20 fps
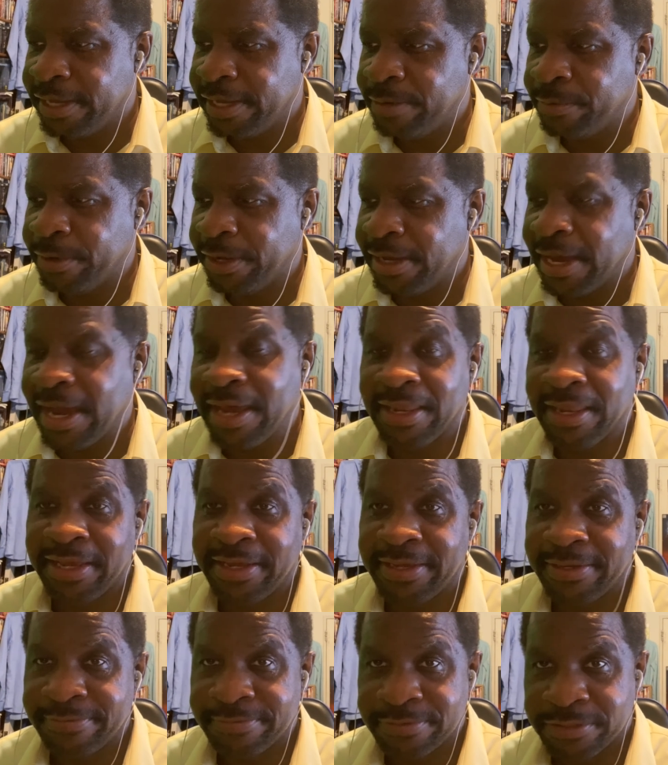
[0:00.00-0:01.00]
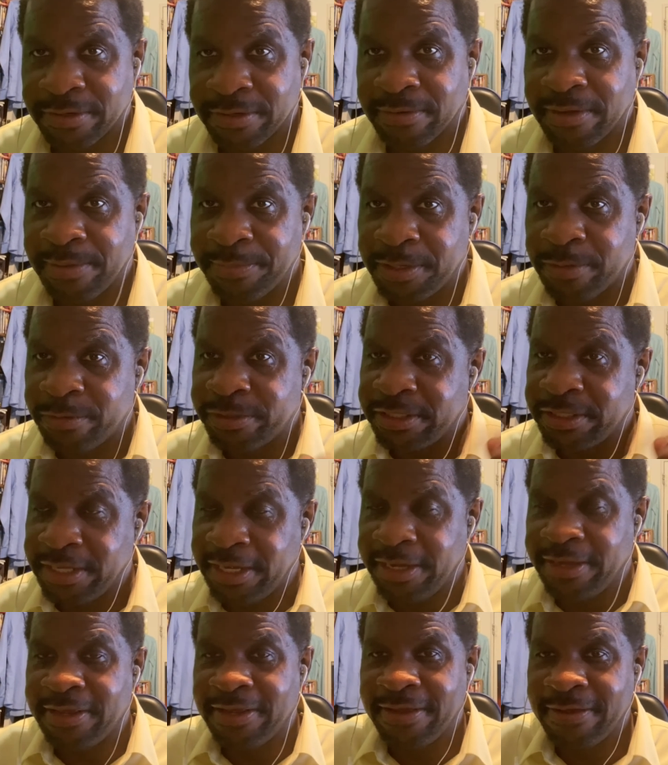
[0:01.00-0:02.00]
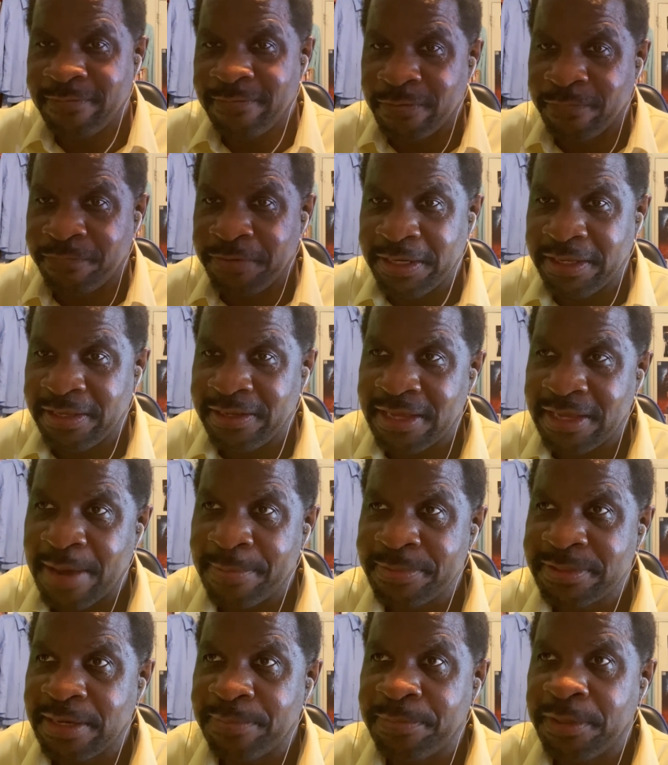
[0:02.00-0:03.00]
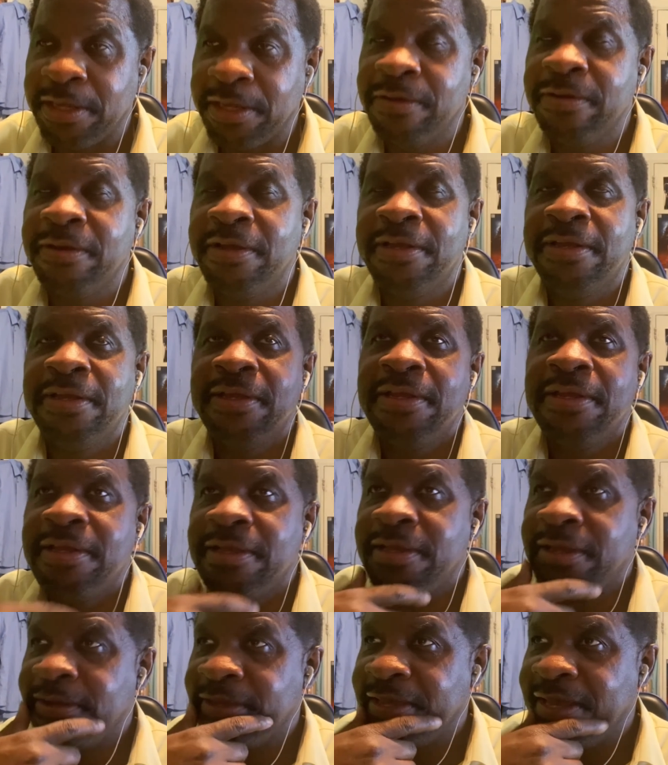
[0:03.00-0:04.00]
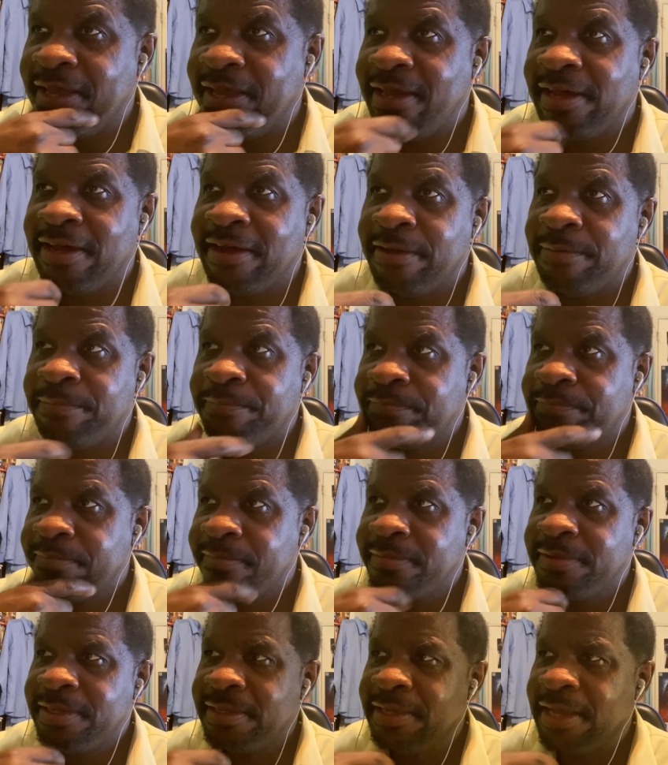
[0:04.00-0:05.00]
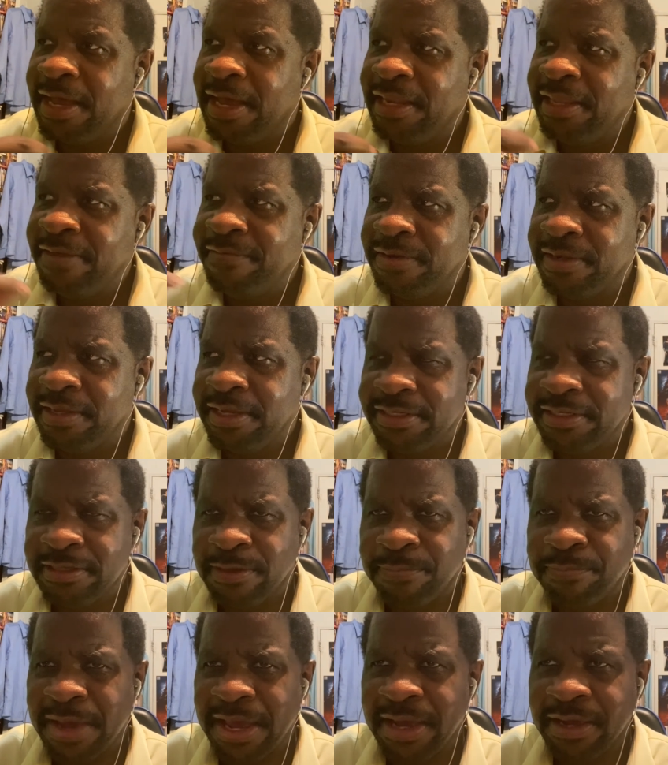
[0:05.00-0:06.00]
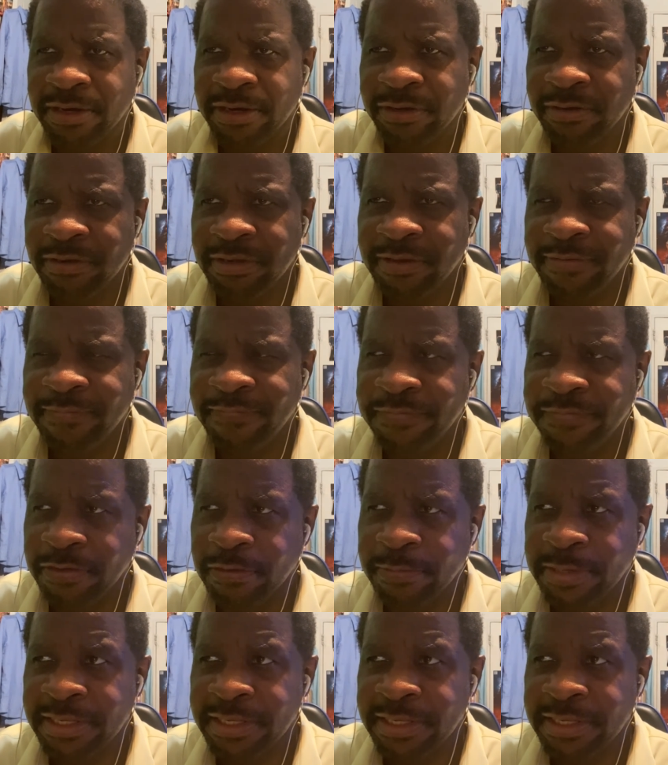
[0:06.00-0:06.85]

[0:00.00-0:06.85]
Anyway, I like it. So let me know what you think. Feel free to leave comments down below. Okay, I'll leave a link to Batgirl on Film.